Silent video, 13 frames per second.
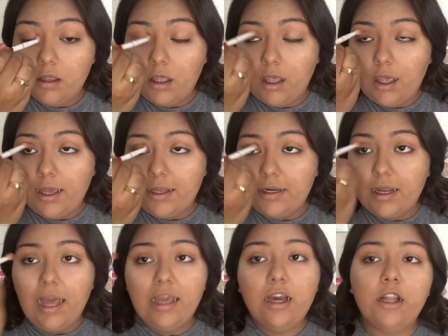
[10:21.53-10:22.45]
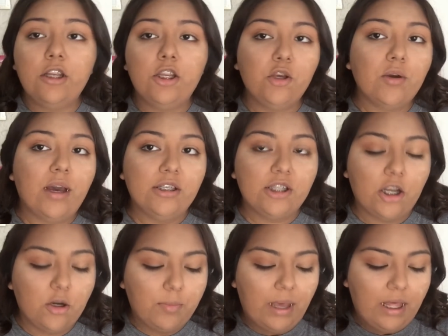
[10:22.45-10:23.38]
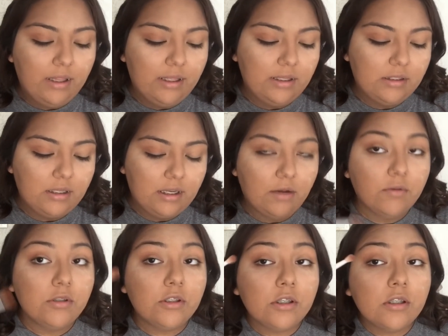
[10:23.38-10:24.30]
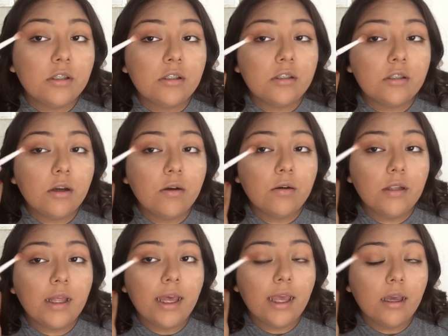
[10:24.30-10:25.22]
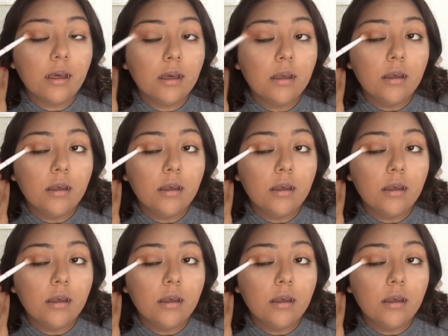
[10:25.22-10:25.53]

and I got new eyeshadow palettes and I was just so like